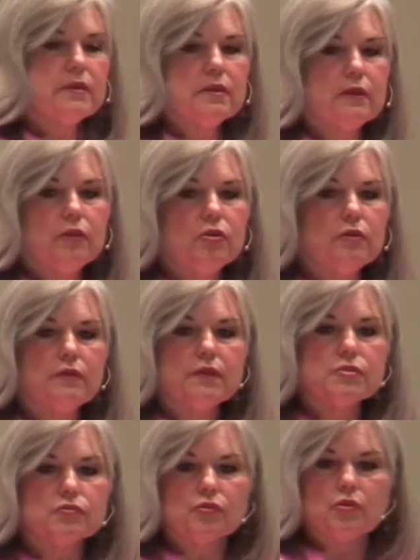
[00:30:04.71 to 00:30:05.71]
the, you in
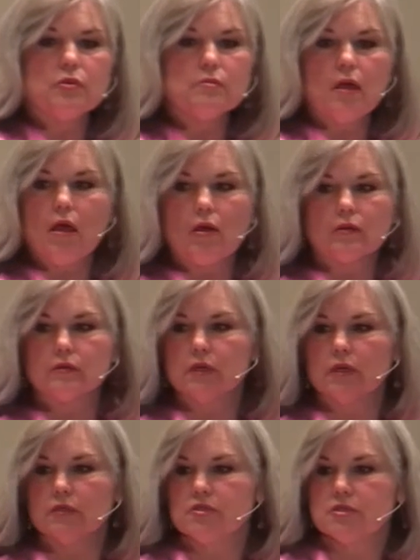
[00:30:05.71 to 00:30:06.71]
this room are
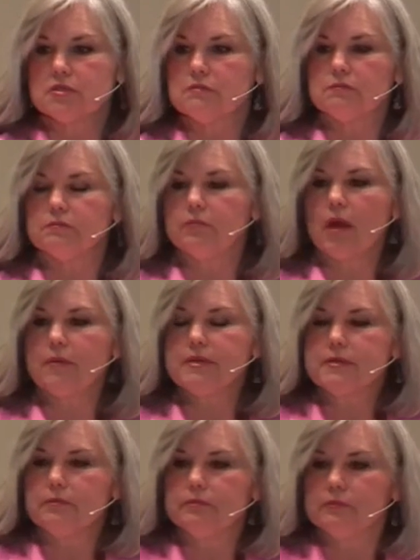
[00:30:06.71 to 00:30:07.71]
going to just
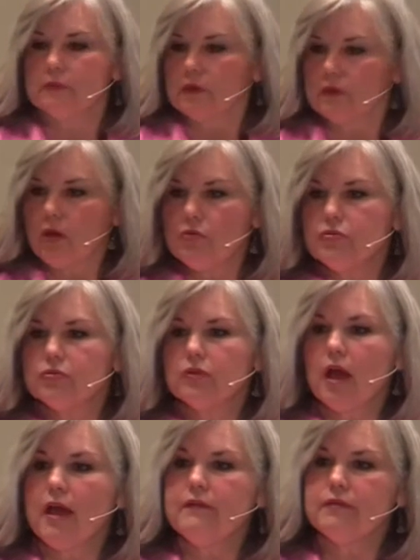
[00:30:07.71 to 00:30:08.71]
probably go through
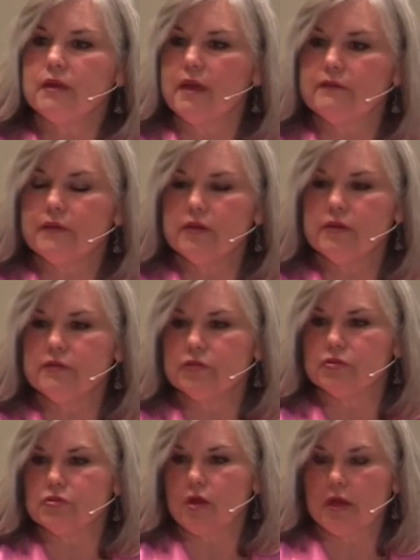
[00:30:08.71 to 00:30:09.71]
life and have very
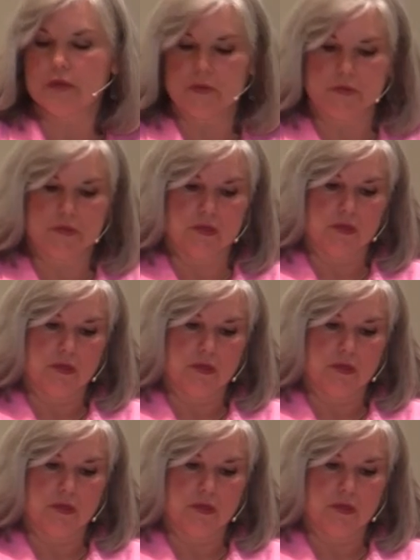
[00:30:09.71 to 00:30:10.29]
few trials.